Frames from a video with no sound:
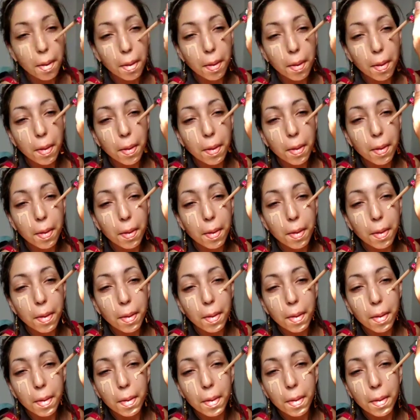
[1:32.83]

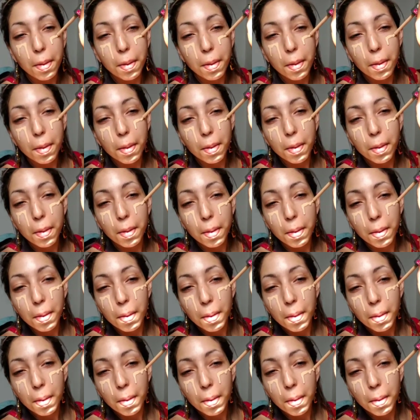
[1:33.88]
(no one is talking)